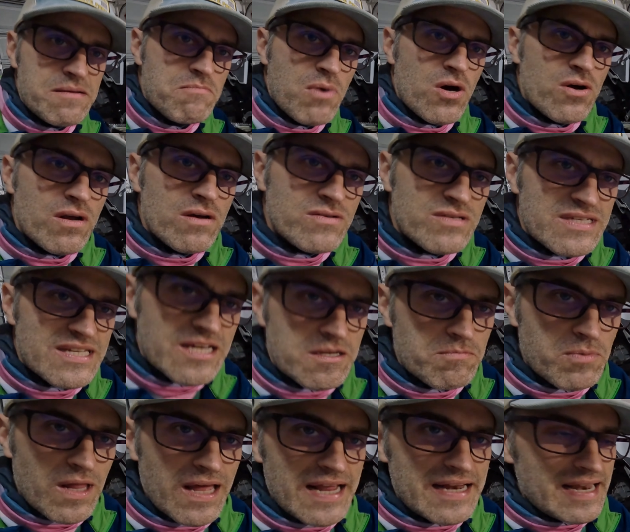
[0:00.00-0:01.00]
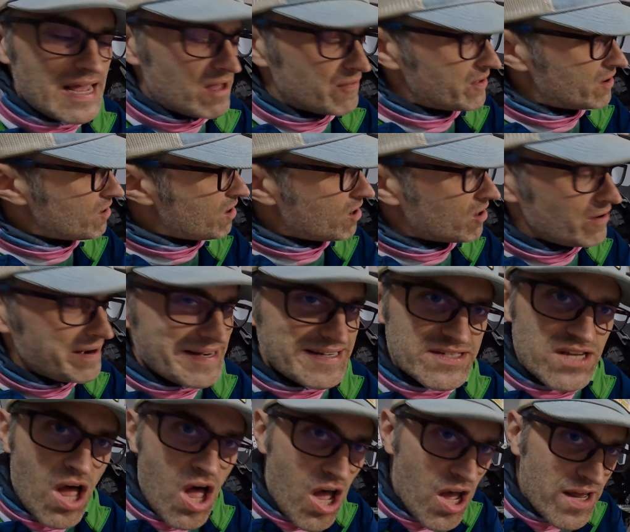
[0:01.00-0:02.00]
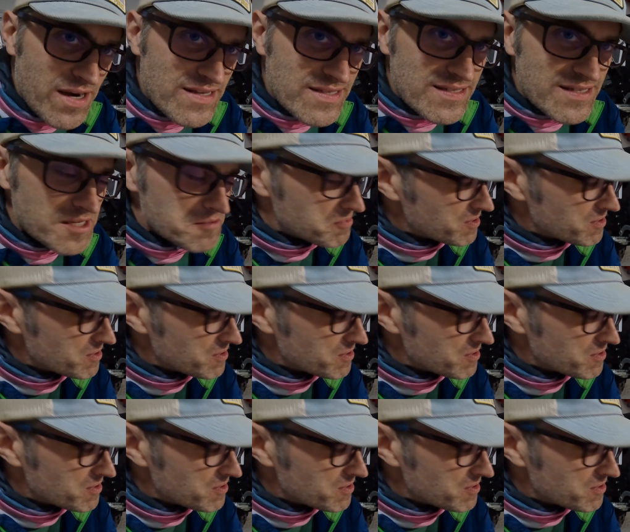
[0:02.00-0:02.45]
Moto skid plate. Now there are a ton of skid